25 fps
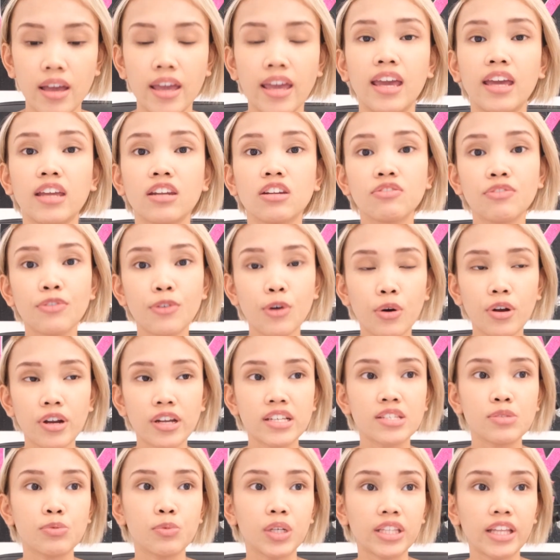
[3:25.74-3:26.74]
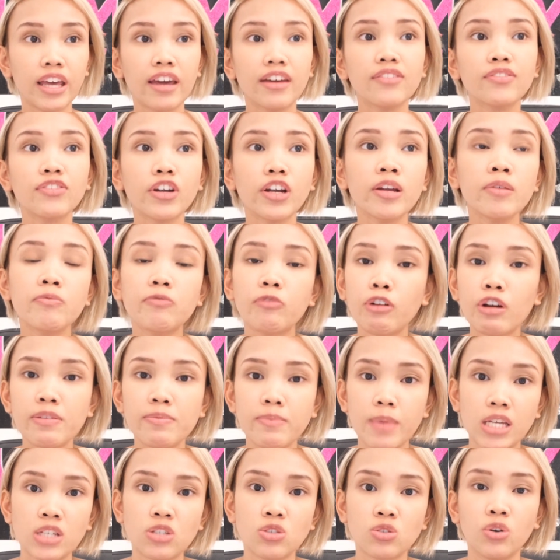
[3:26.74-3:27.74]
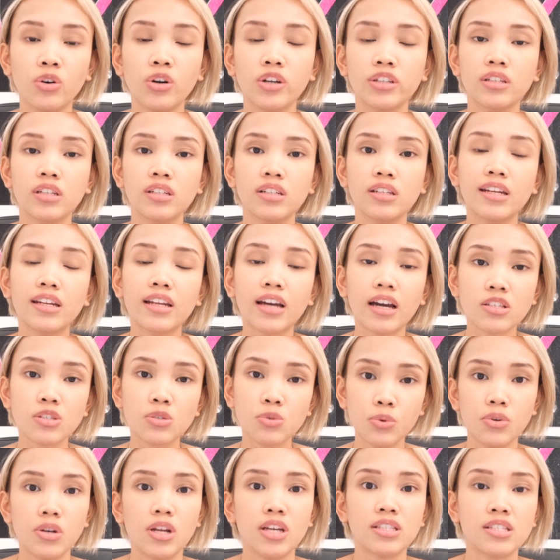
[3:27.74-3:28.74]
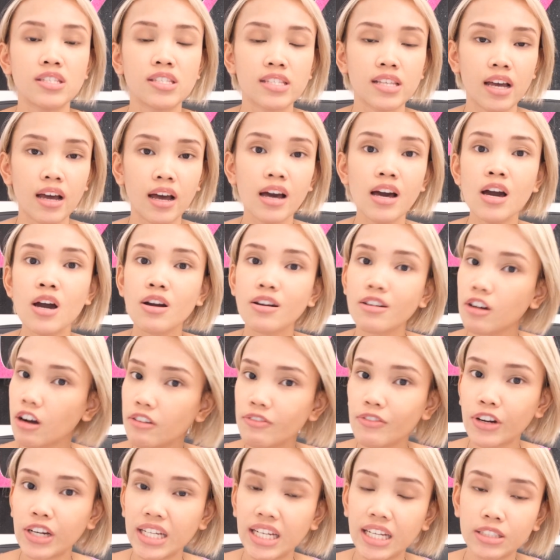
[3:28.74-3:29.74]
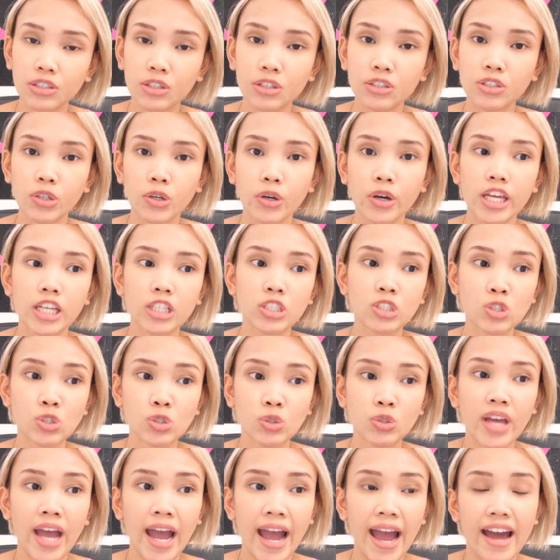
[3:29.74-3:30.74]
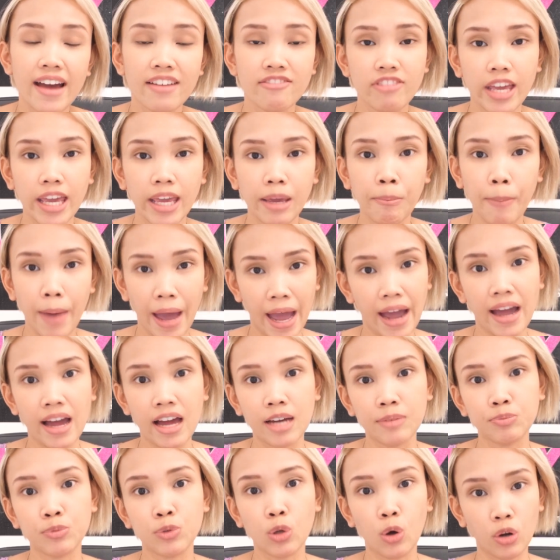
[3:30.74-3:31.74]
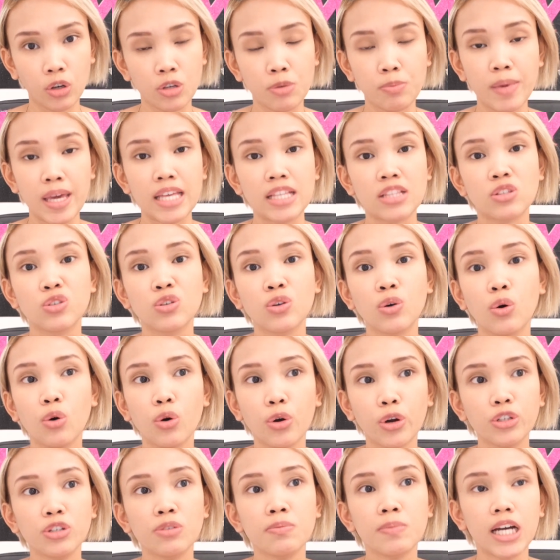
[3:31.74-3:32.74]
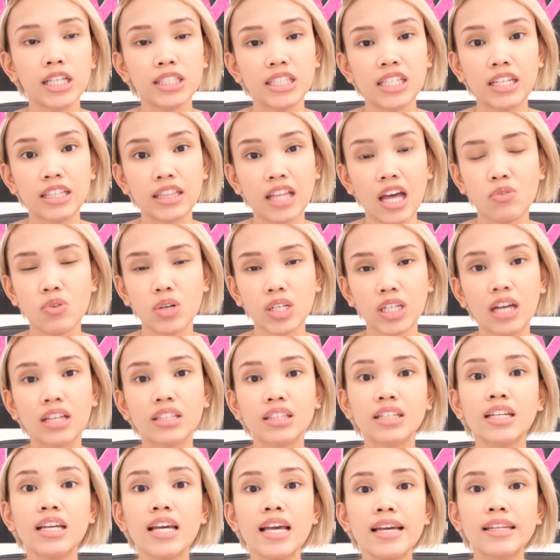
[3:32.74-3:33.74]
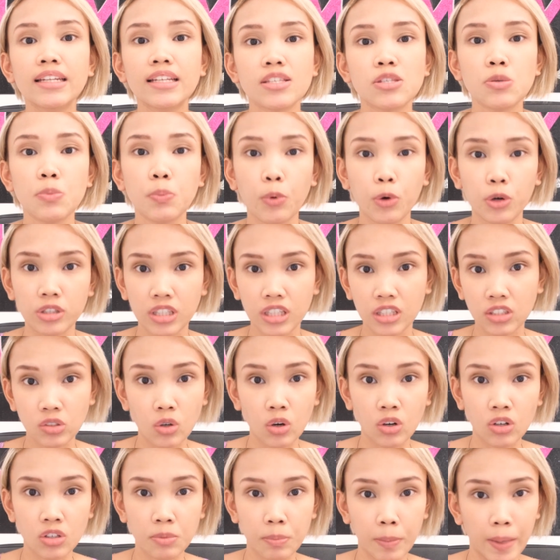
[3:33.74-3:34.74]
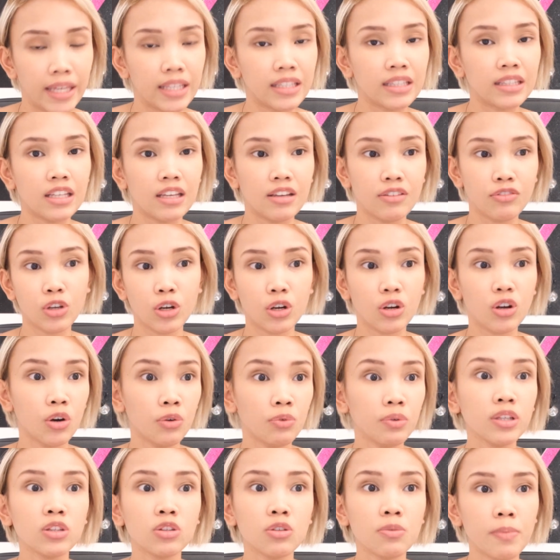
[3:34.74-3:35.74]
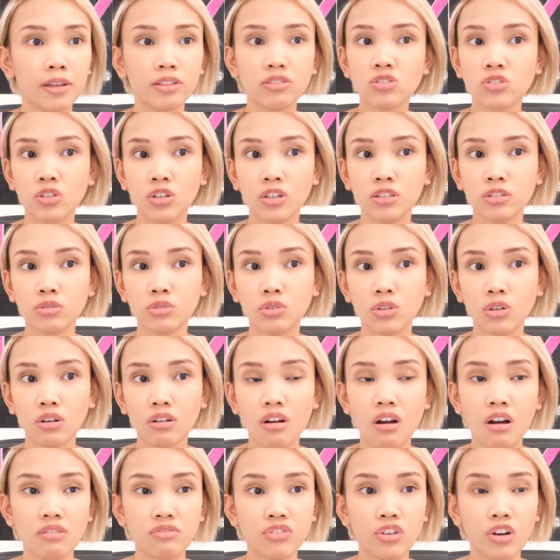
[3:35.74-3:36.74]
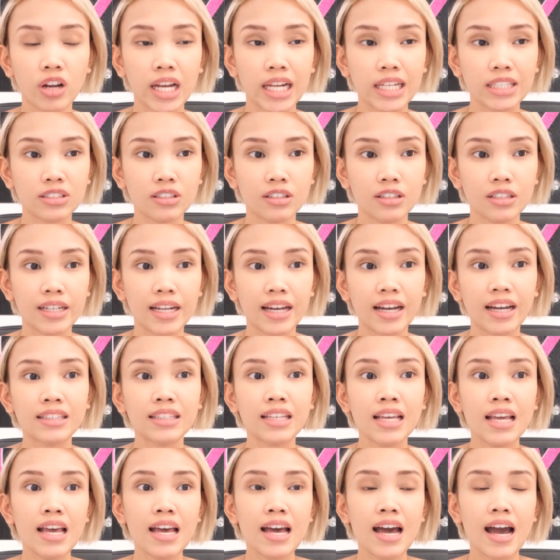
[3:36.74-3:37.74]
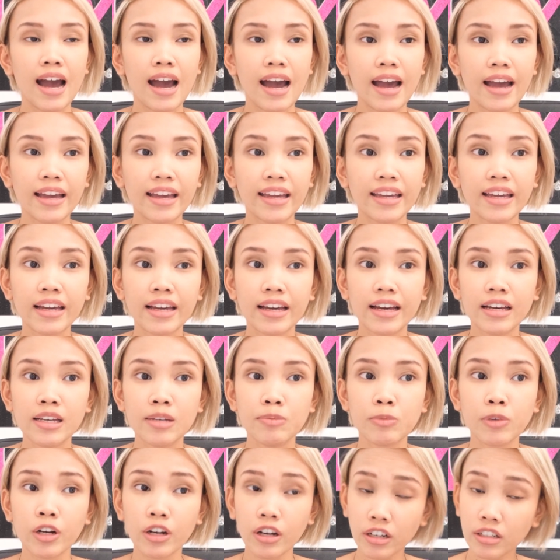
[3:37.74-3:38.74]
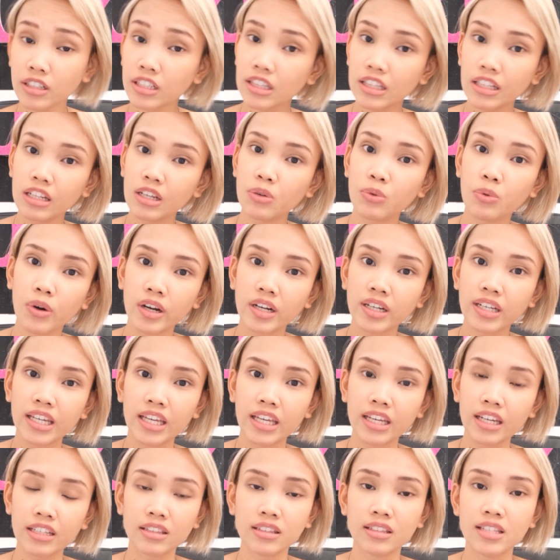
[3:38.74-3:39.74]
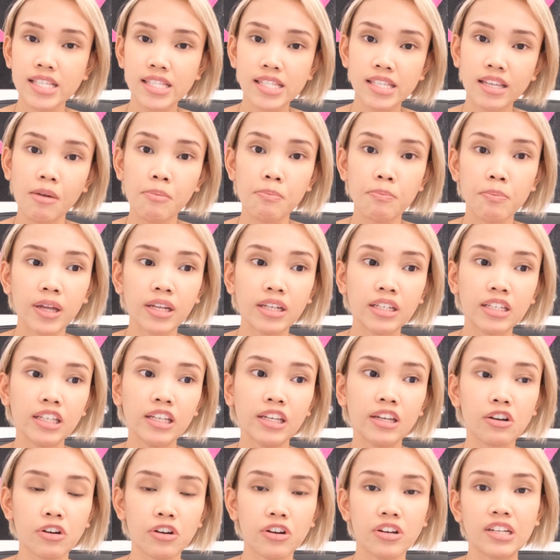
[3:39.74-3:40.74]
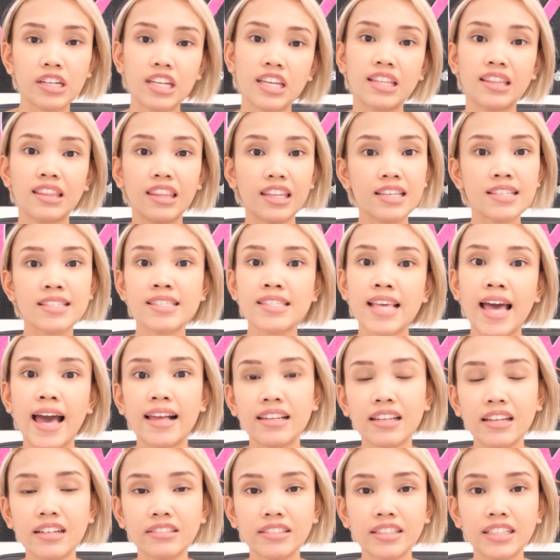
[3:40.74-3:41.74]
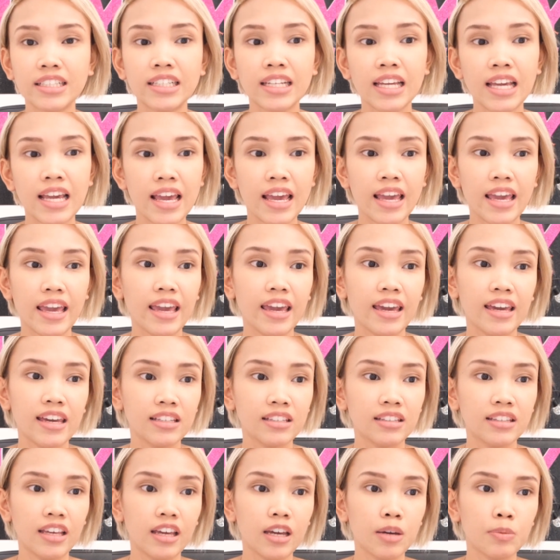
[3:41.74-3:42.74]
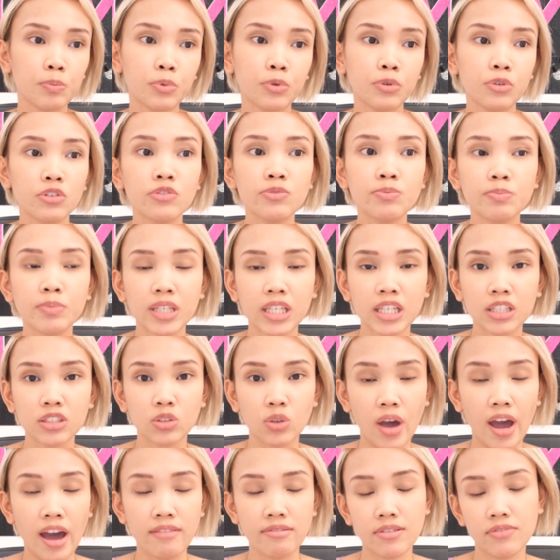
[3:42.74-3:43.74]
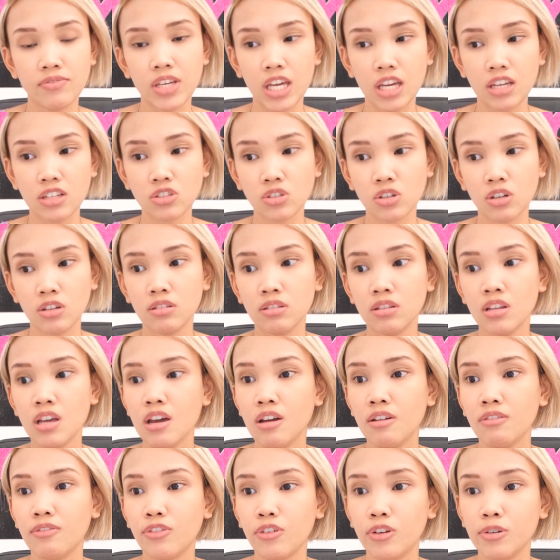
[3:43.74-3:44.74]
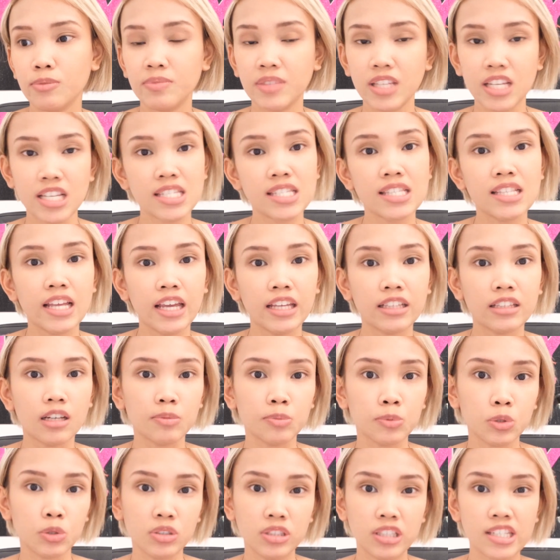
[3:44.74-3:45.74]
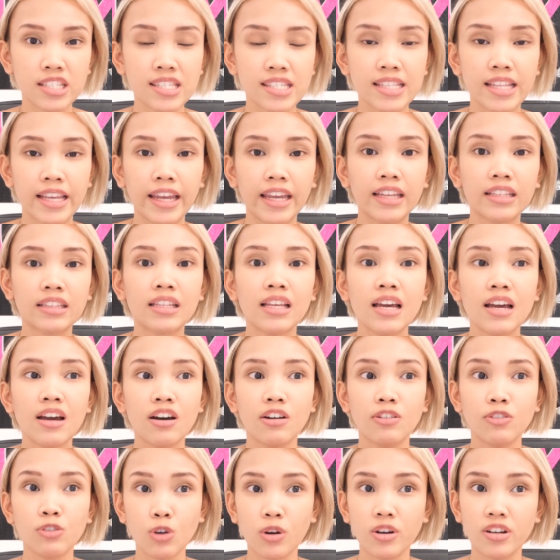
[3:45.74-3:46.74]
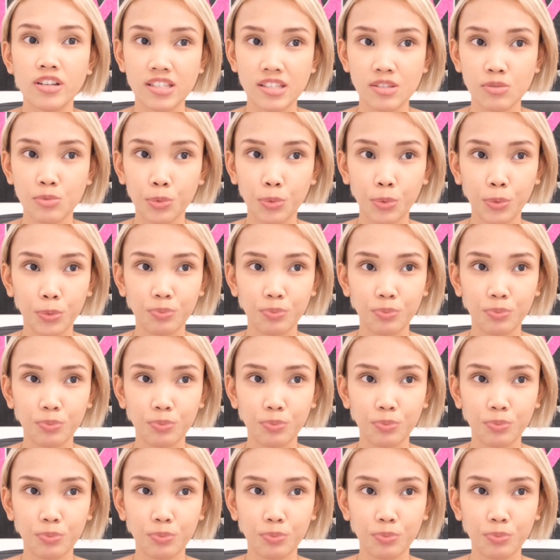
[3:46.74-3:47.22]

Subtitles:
And of course, whatever information na nakasulat sa cover letter nyo, it should have a backup document or yung mga tinatawag natin na supporting document. If you're going to mention to your cover letter that I am currently working at this company, earning this salary, and they approved me to have a vacation from this date up to this date, of course,